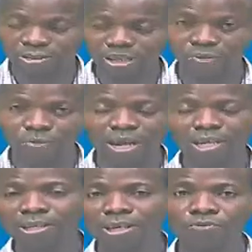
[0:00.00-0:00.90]
It's
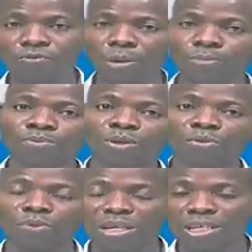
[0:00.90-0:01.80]

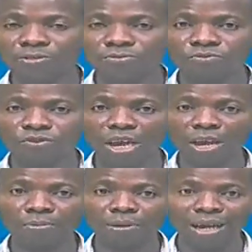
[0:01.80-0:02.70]
when a
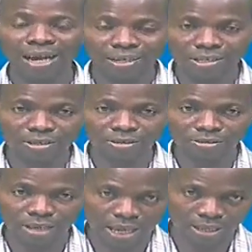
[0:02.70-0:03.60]
verb
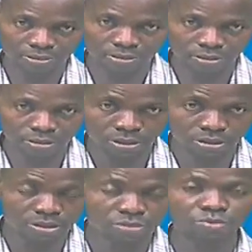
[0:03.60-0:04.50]
carries s,
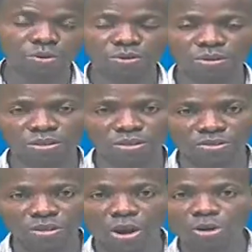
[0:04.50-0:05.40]
it is what? It
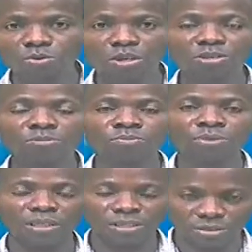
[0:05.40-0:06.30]
is always
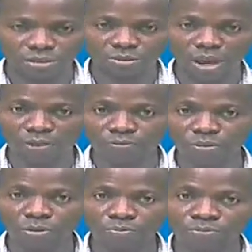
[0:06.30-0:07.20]
in singular
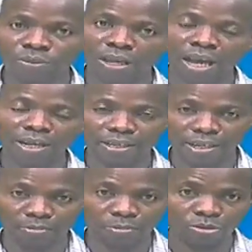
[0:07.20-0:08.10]
form. And
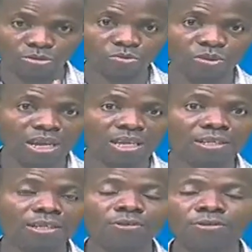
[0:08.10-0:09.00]
but
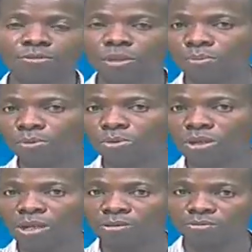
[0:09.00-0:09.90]
when the
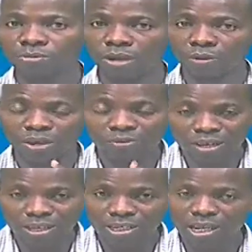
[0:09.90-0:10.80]
pronoun,
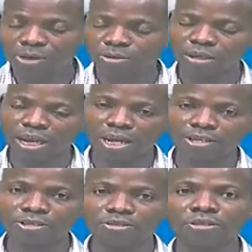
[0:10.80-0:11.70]
when a noun
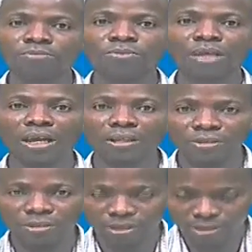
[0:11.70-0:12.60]
carries
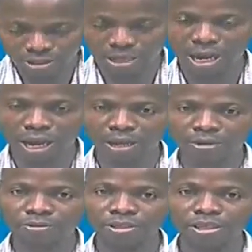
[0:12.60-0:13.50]

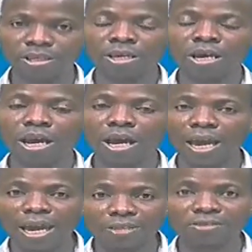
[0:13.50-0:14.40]
the
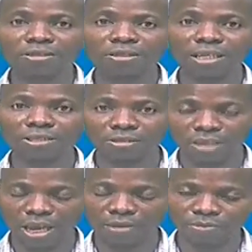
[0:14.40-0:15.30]
s, that is
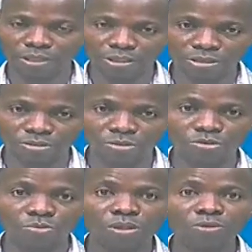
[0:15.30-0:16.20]
it is
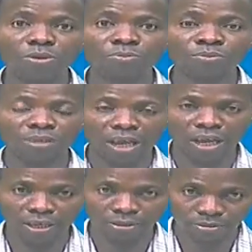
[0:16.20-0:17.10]
going to be what?
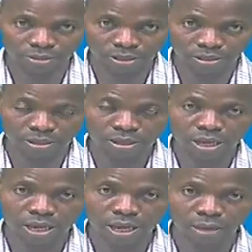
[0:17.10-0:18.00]
The
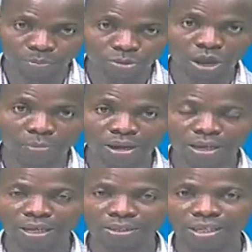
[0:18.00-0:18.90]
plural
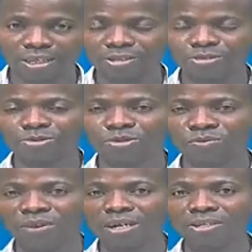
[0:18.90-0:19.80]
marker. Then you
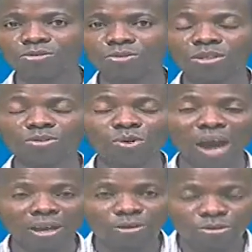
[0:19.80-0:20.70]
revert it to it. You
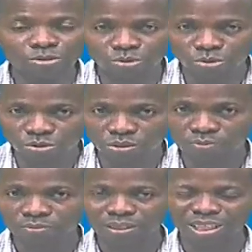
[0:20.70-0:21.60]
are going to use
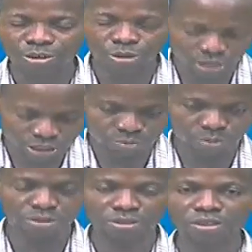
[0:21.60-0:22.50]
the
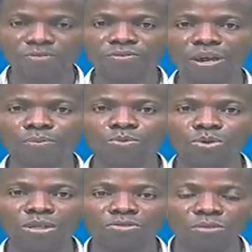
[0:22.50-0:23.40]
corresponding verb
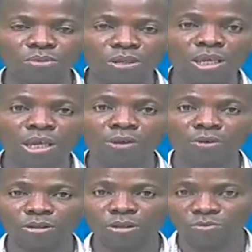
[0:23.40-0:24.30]
to it will be
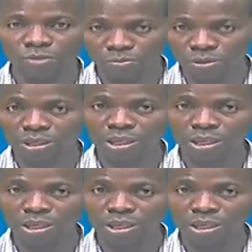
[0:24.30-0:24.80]
what? Will